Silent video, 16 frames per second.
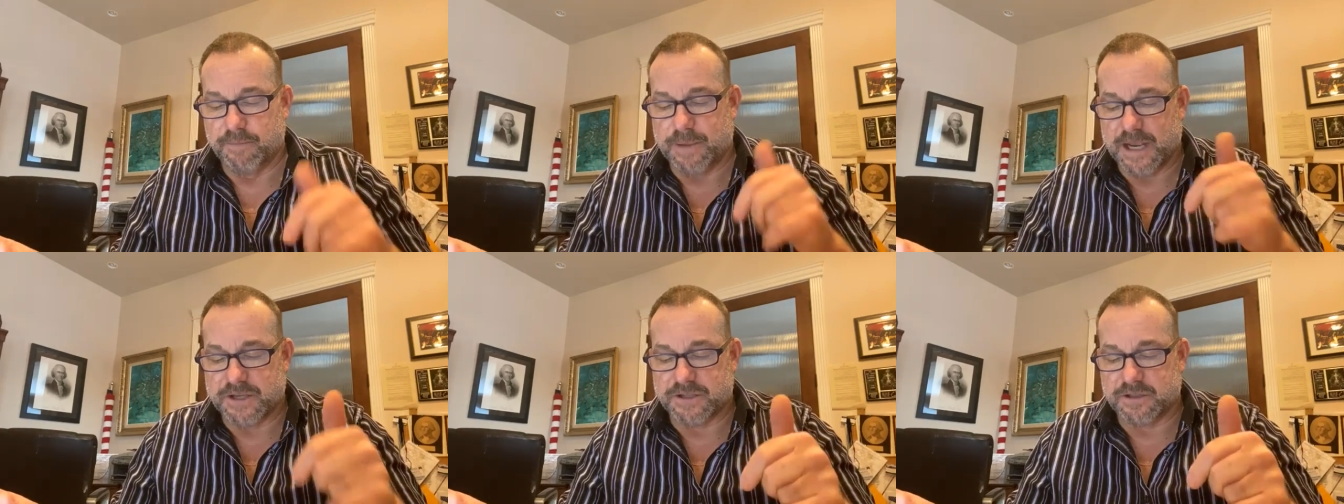
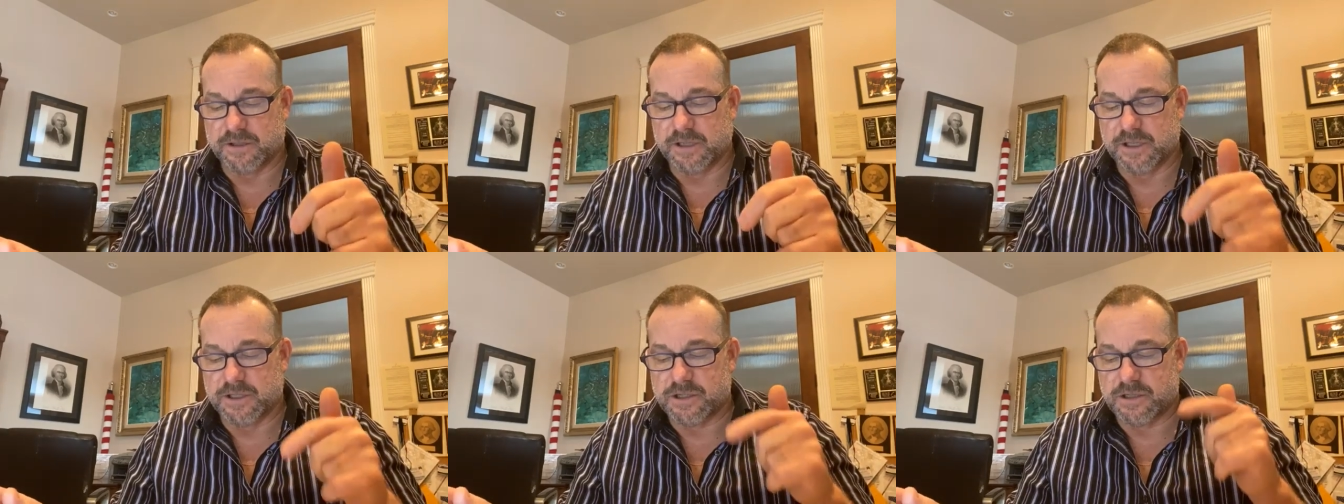
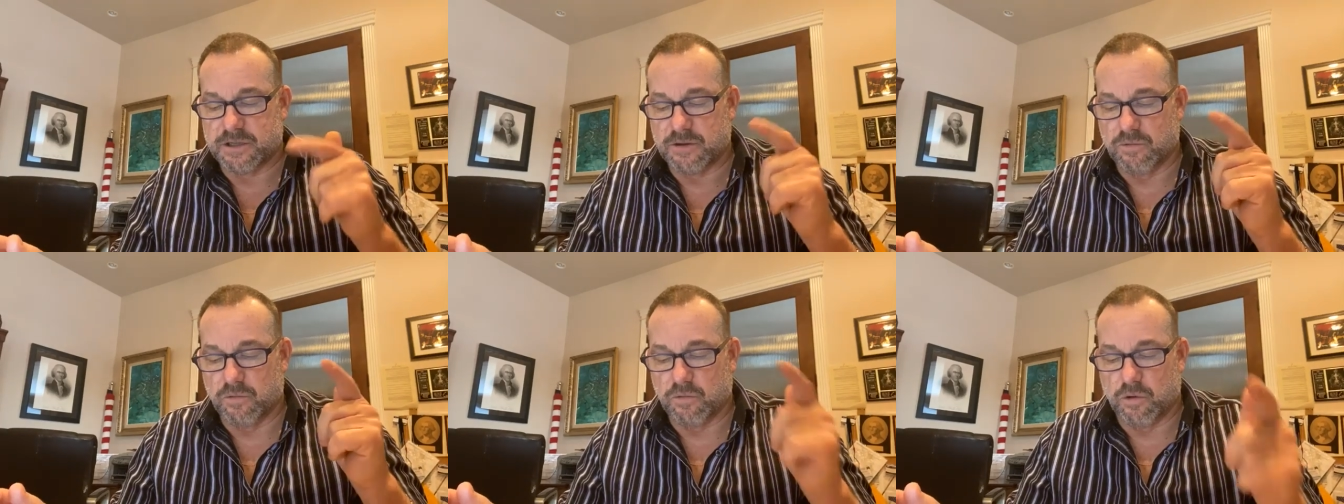
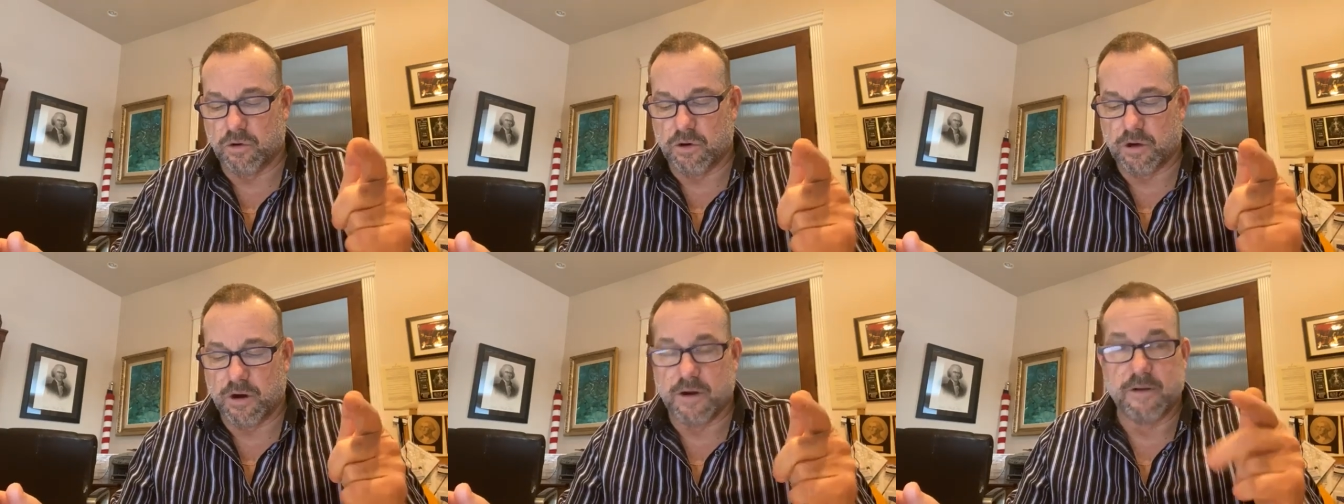pestilence,
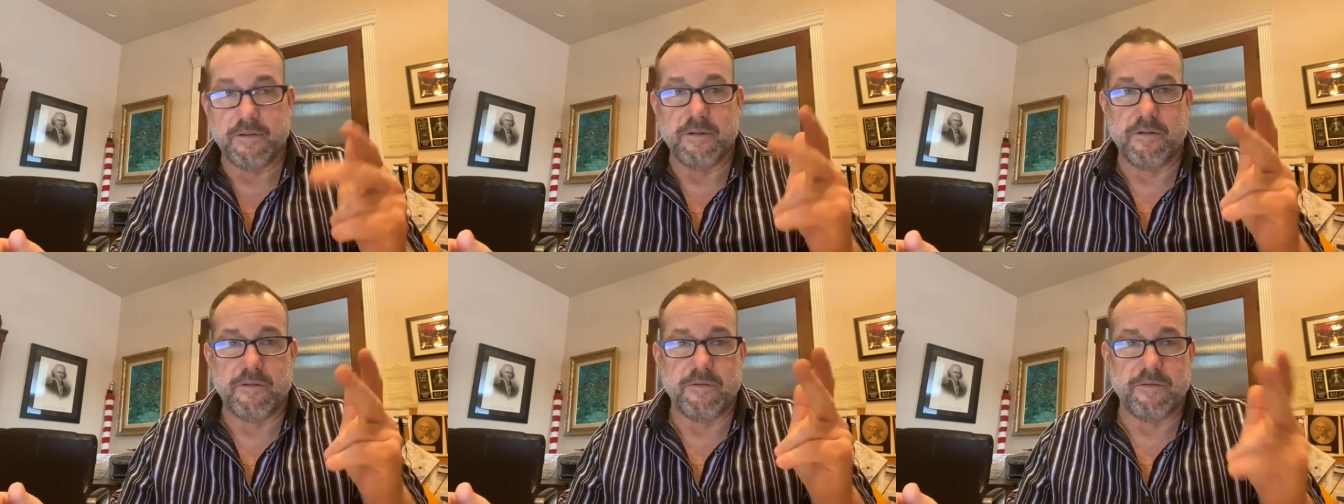
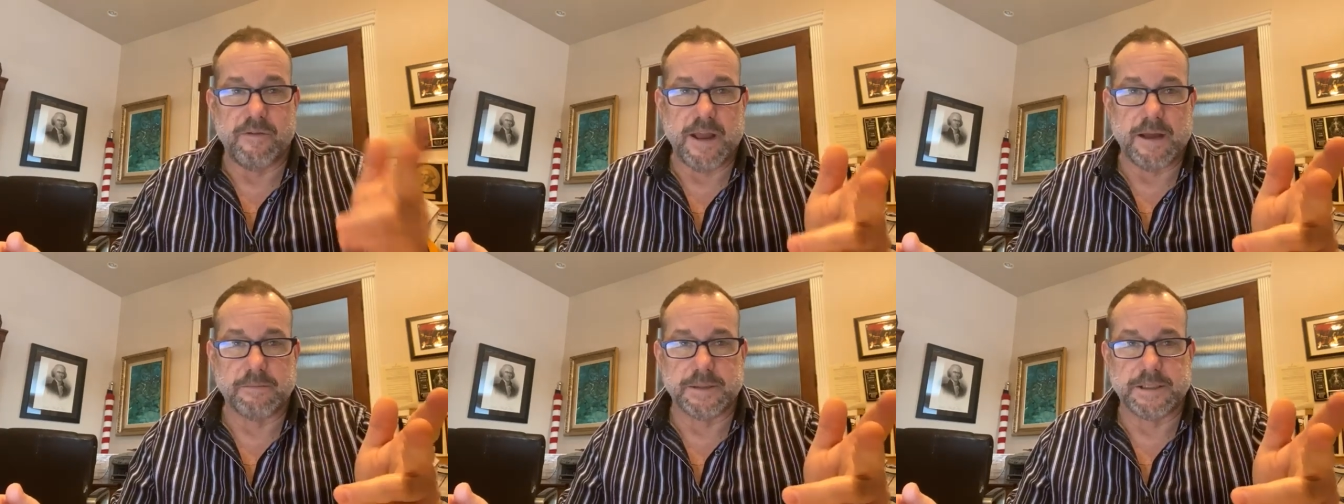war,
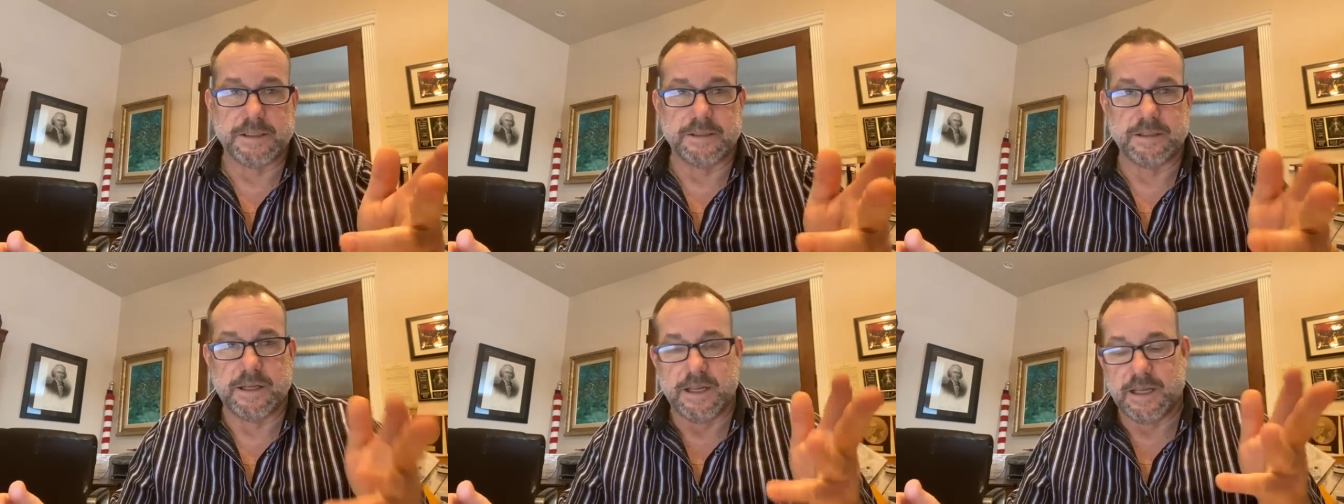
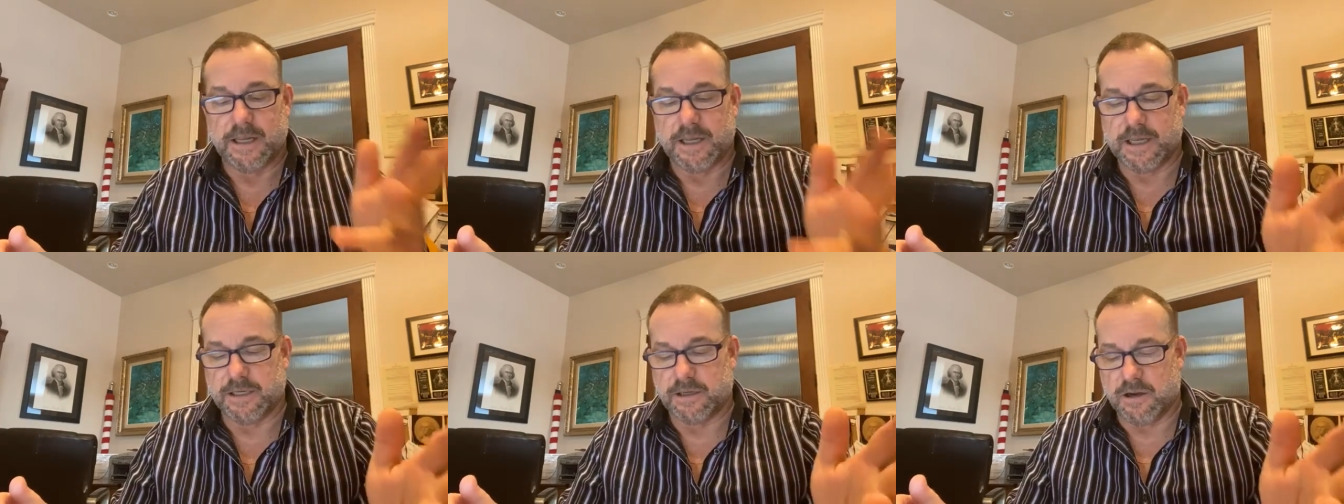famine,
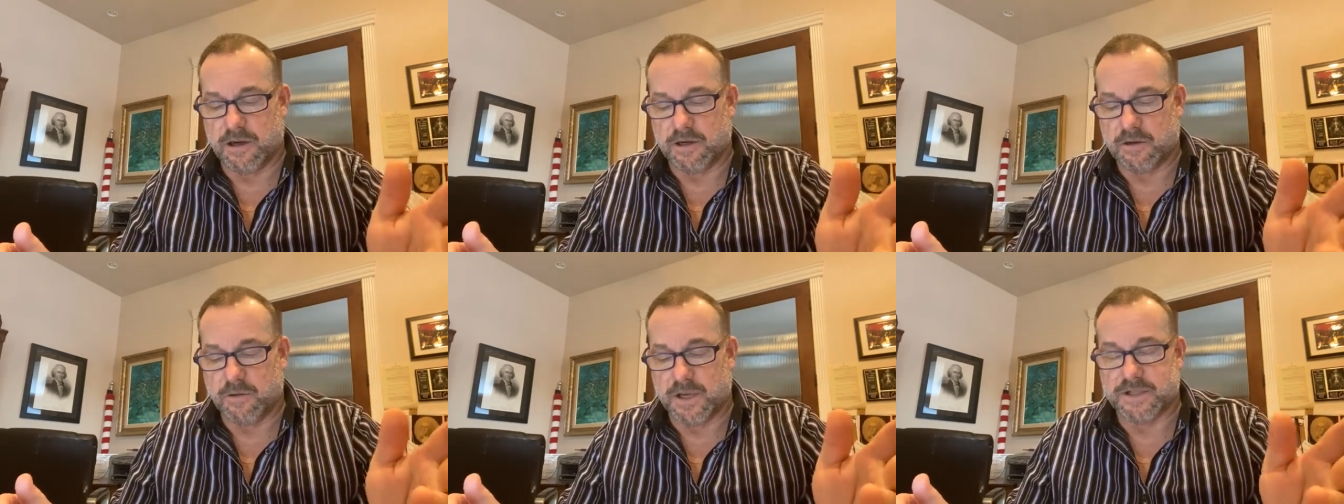and
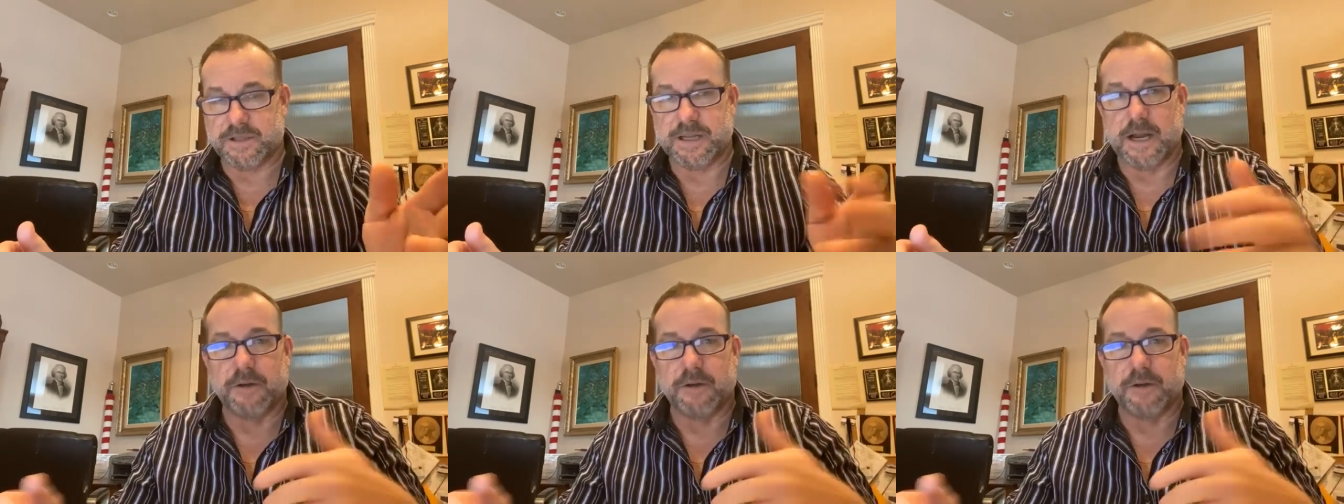conquest.